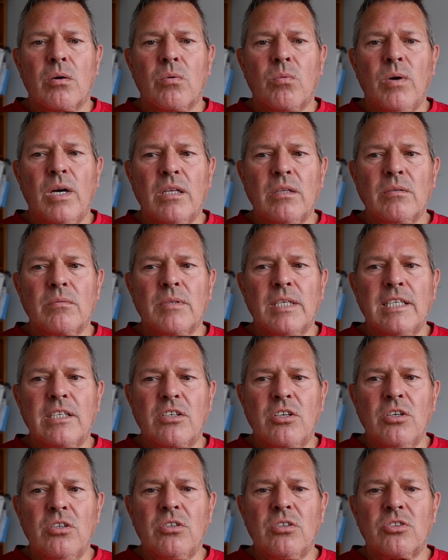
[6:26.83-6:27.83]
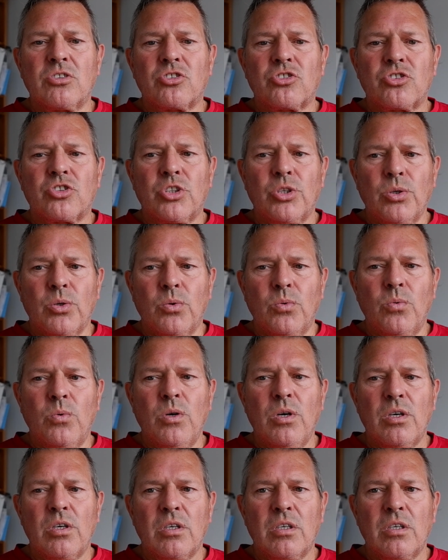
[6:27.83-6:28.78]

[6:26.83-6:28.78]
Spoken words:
Well, it goes to